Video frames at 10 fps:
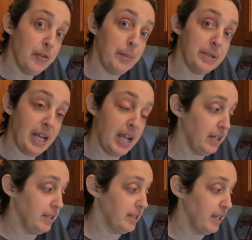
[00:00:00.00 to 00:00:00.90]
the
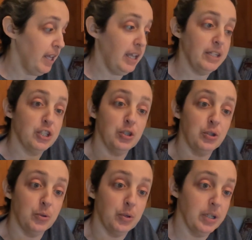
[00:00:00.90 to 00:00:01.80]
potatoes
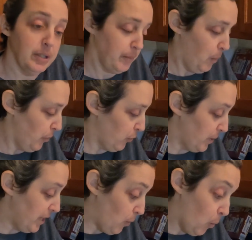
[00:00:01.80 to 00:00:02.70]
into
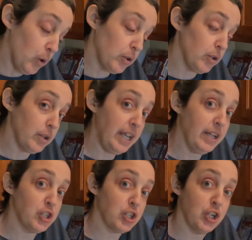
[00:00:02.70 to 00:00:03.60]
3/4
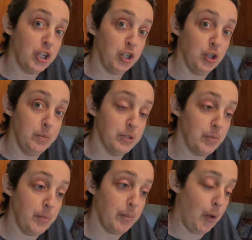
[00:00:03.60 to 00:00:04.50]
inch
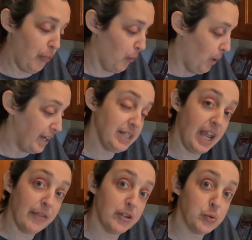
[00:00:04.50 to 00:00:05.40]
cubes, both the white
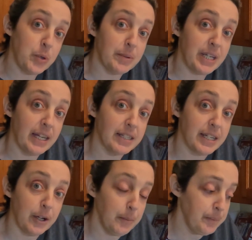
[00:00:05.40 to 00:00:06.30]
and the sweet potatoes
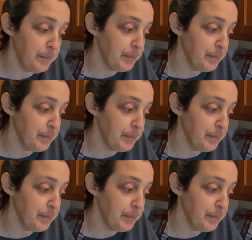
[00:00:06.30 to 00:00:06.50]
here.